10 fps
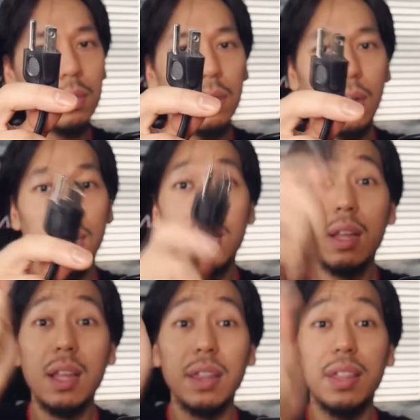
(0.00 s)
Sorry.
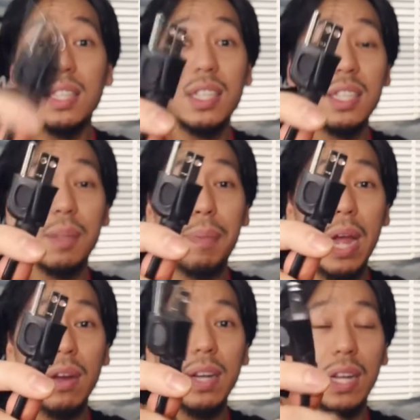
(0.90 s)
This is the
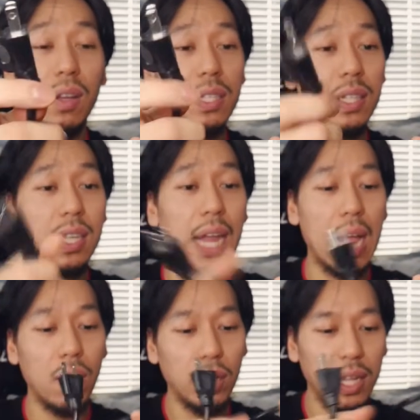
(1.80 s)
power that goes into the
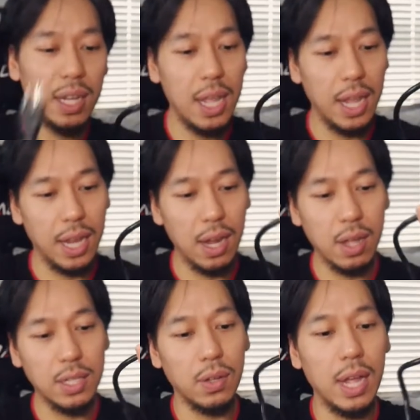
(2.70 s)
outlet and
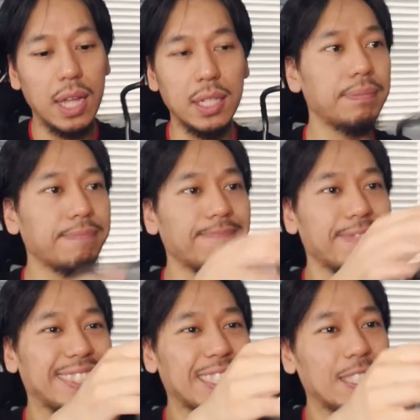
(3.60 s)
also has...
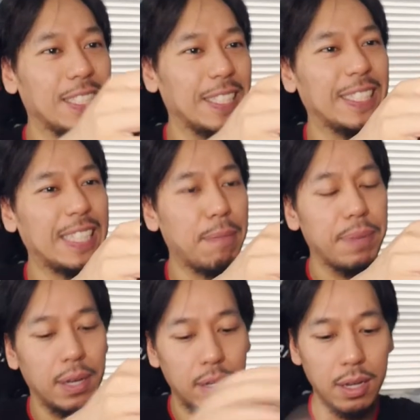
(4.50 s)
Stop
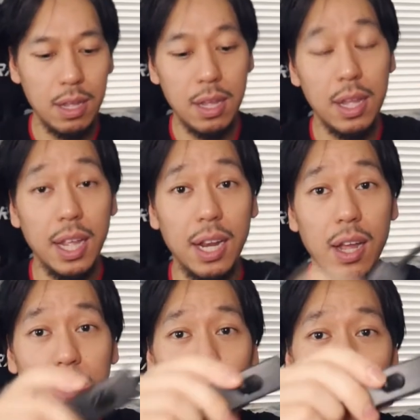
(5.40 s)
it. And
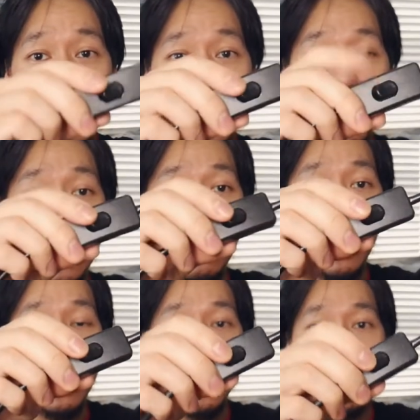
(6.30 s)
also has this thing
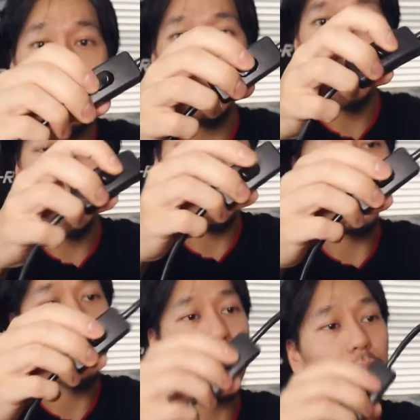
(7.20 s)
right here. I
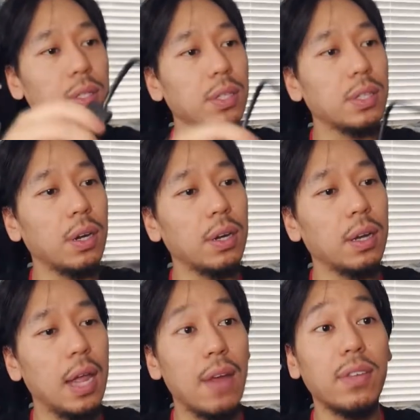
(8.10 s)
guess this one's to turn
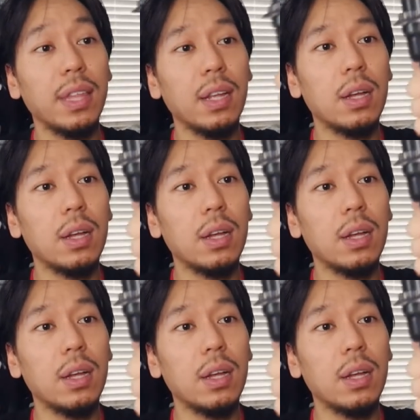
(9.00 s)
everything